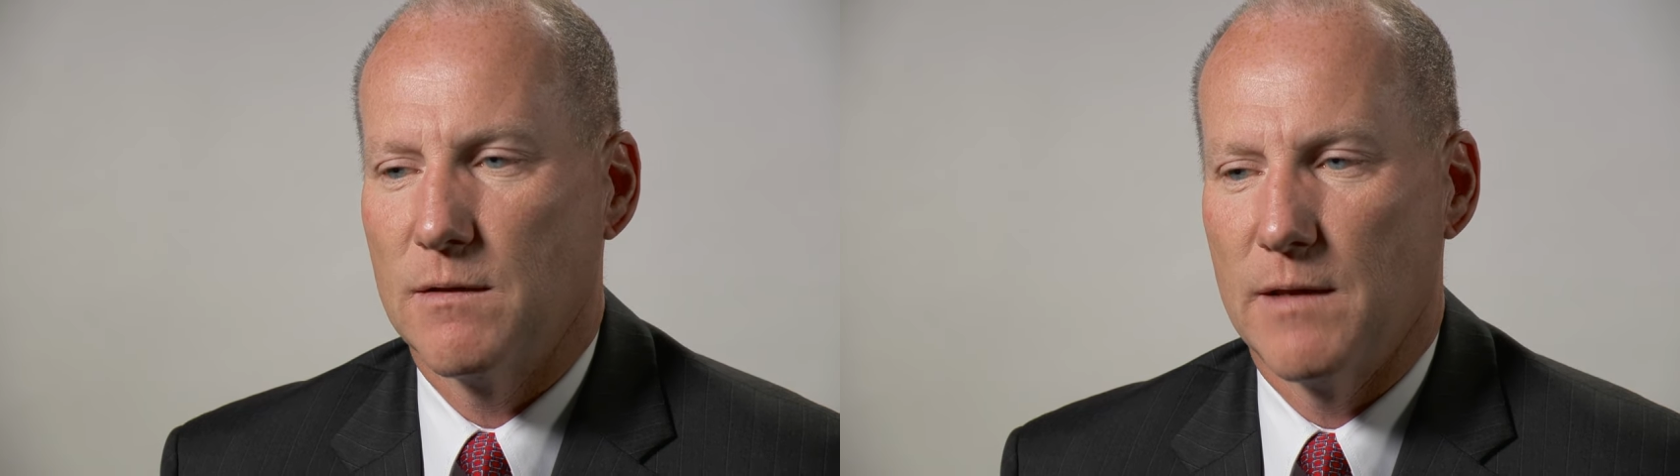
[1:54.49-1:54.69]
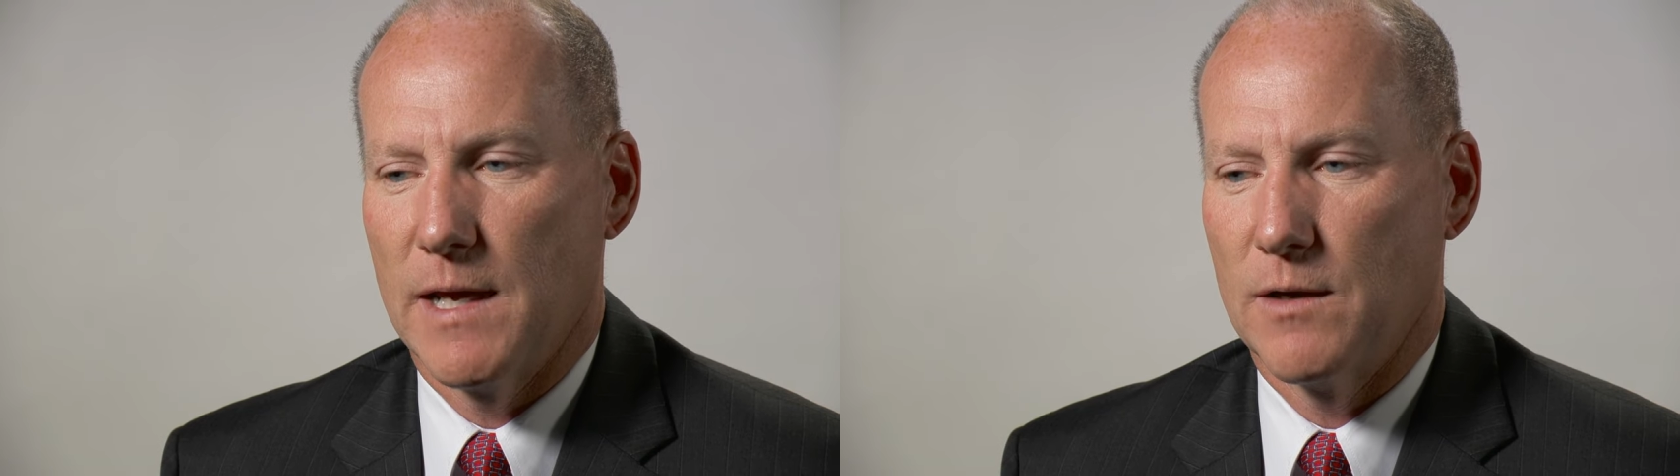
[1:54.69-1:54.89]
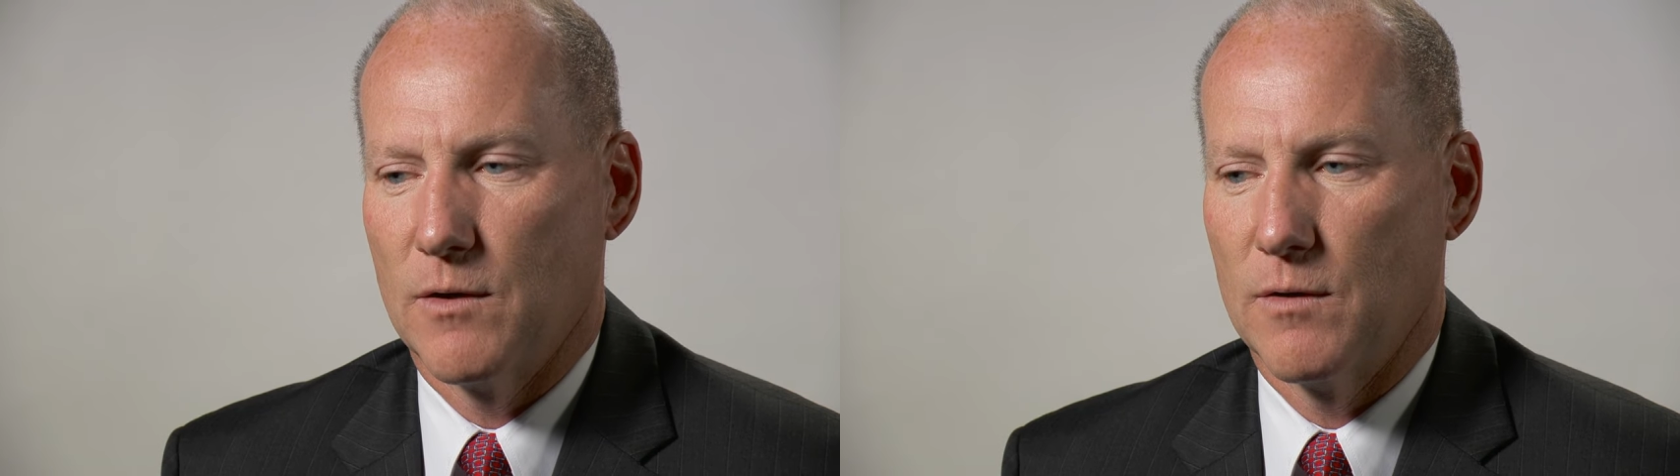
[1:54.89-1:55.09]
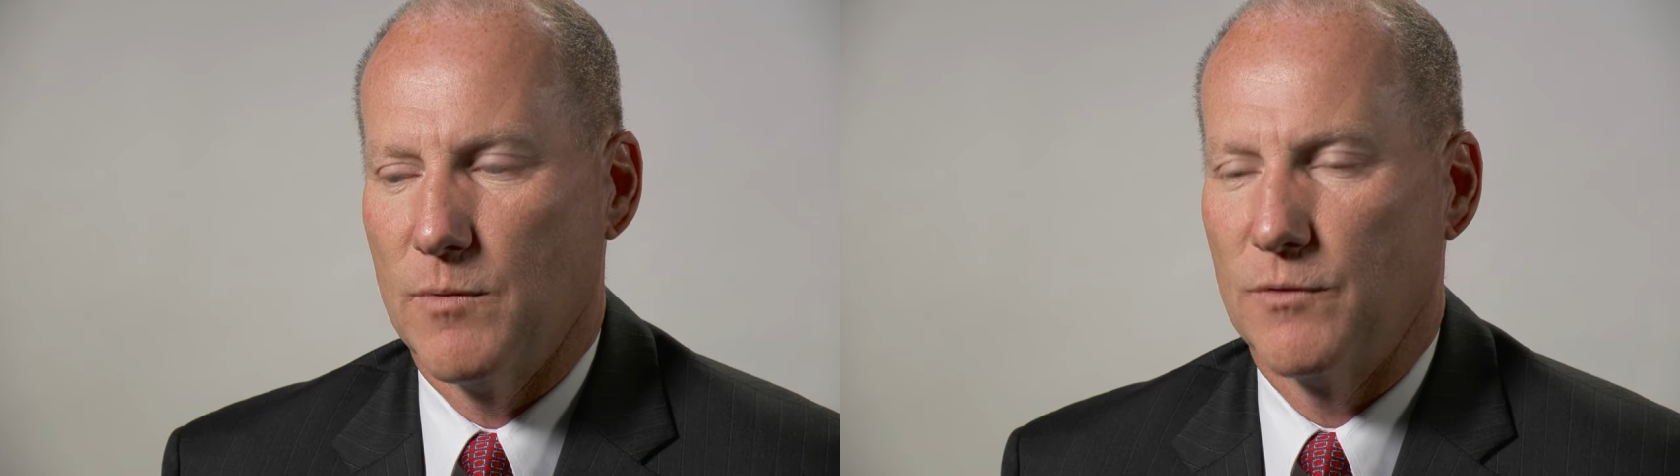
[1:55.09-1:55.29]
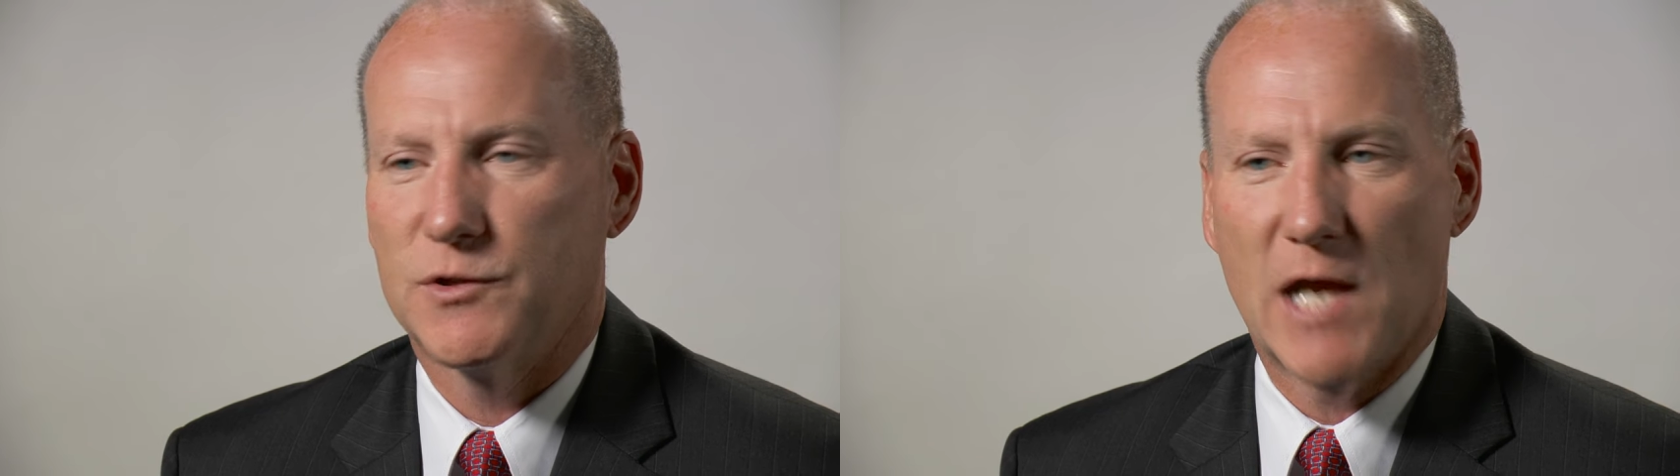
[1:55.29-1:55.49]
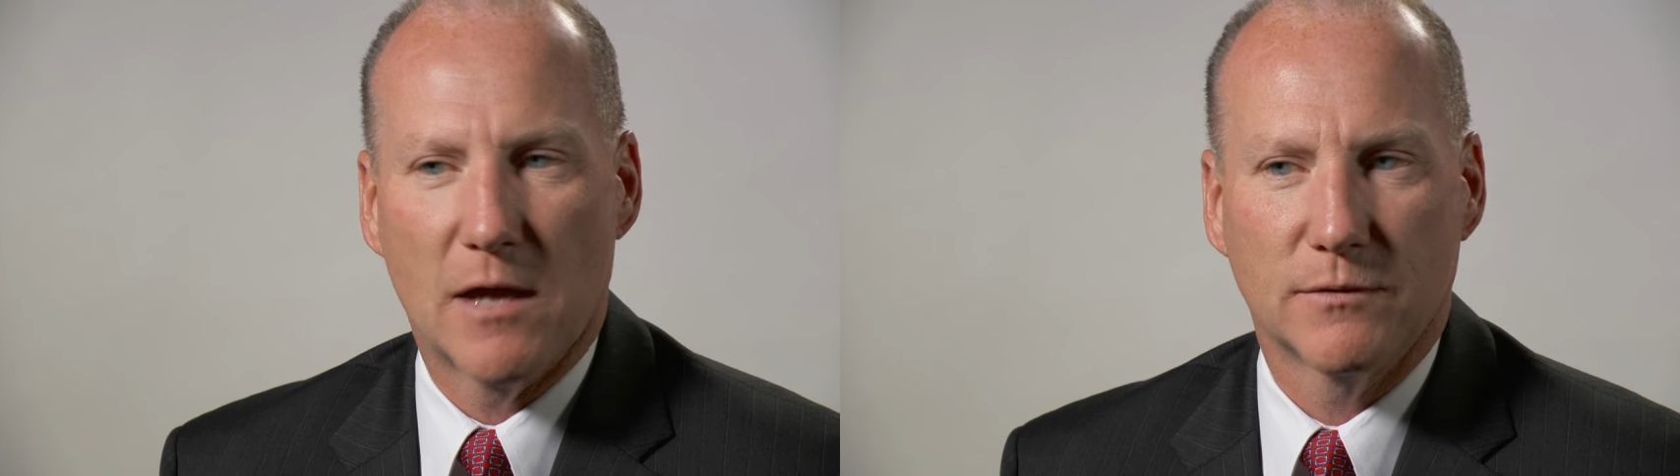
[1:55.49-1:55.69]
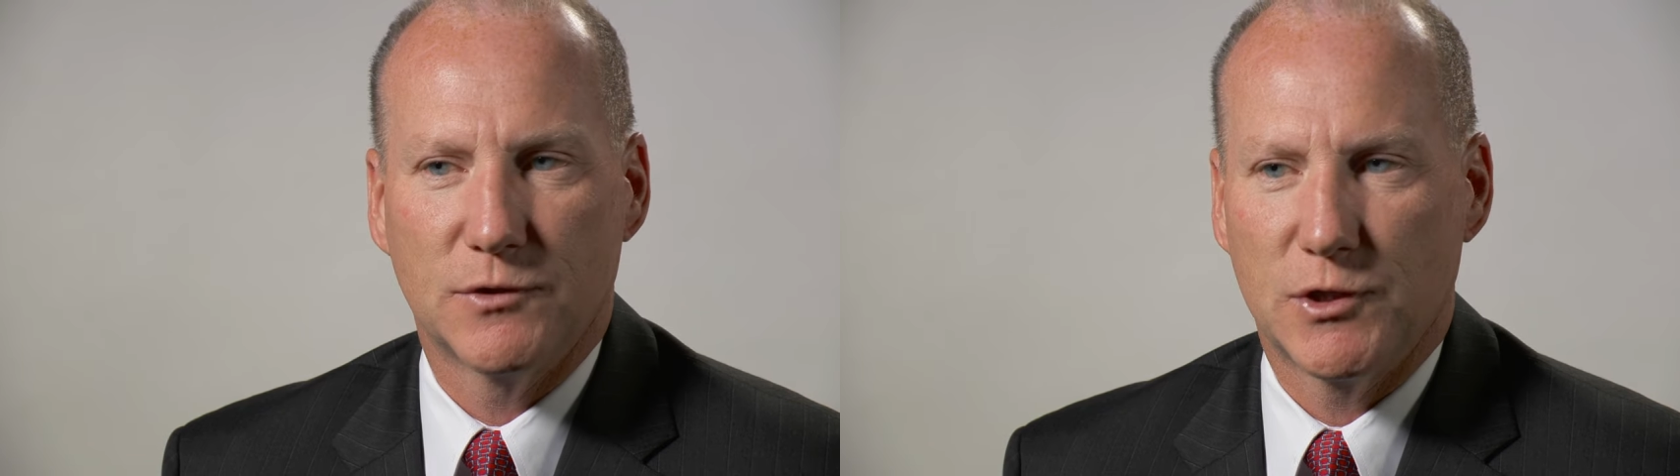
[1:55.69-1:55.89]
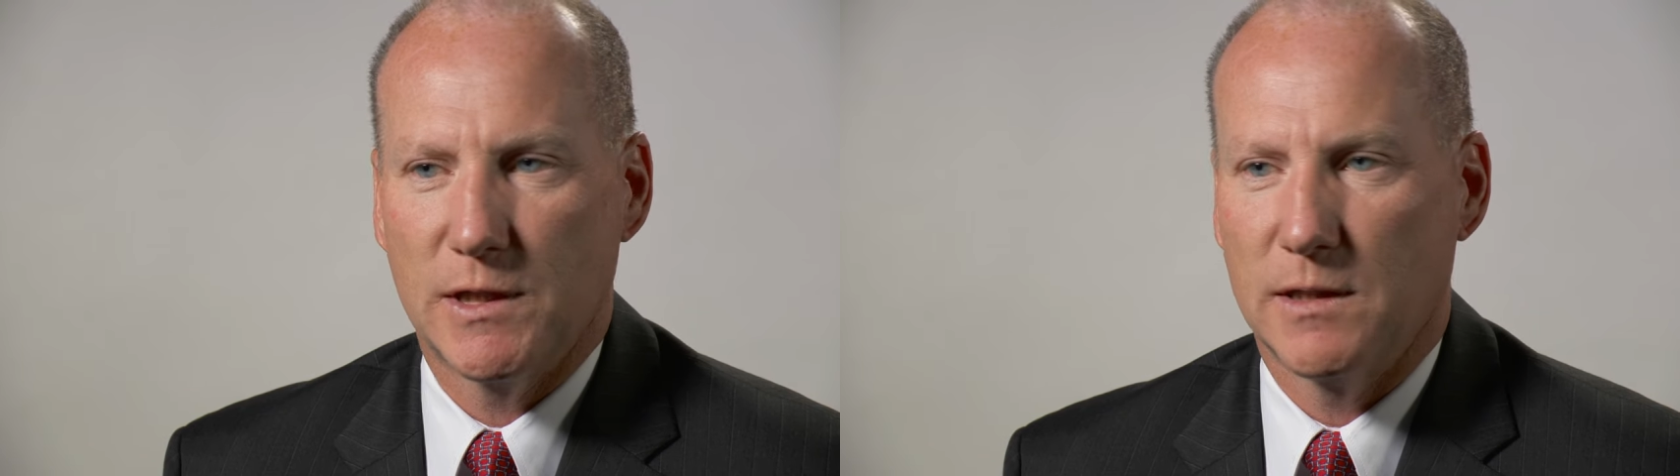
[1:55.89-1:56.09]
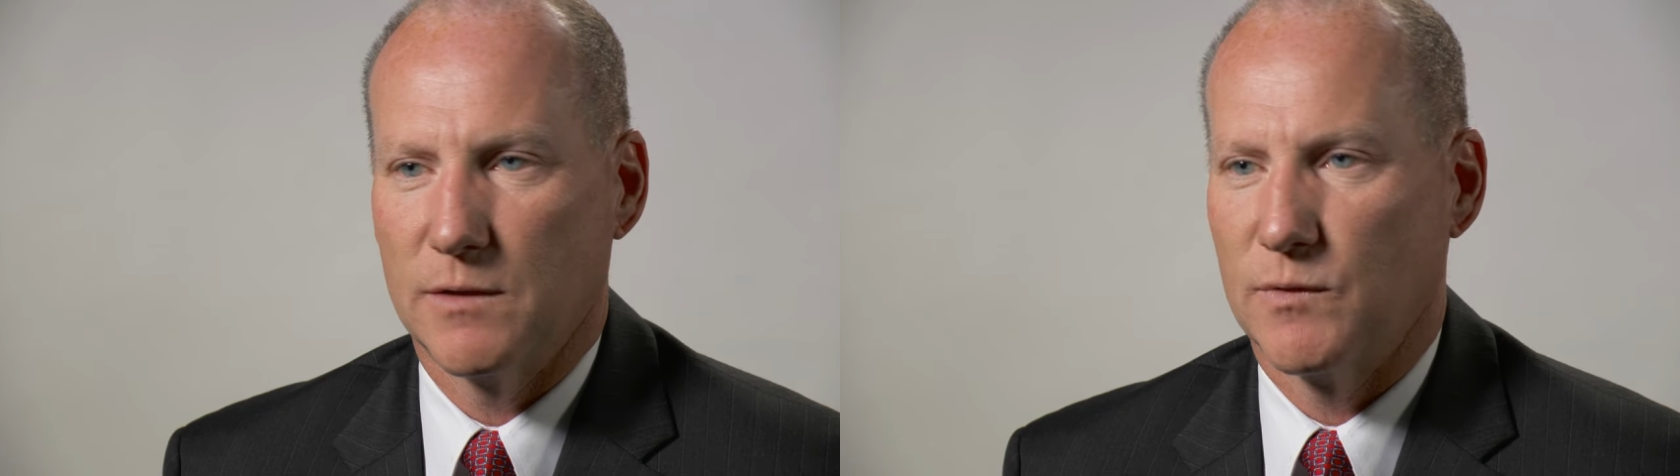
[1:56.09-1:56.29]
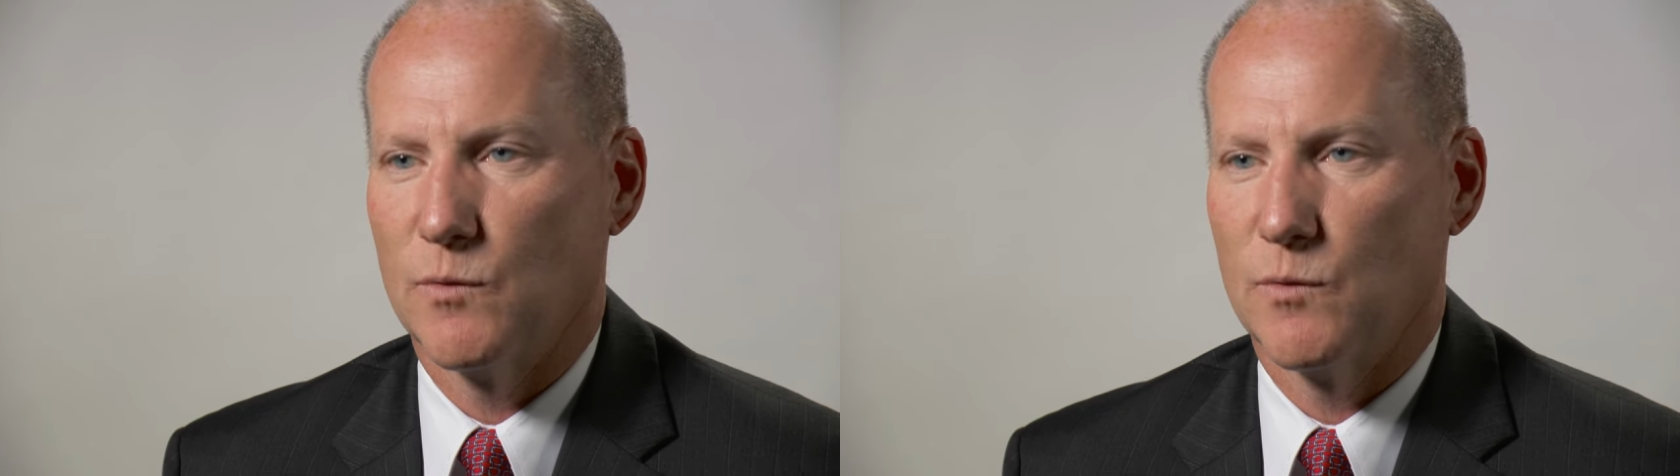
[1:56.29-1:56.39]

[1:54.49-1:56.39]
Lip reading: that are both challenging and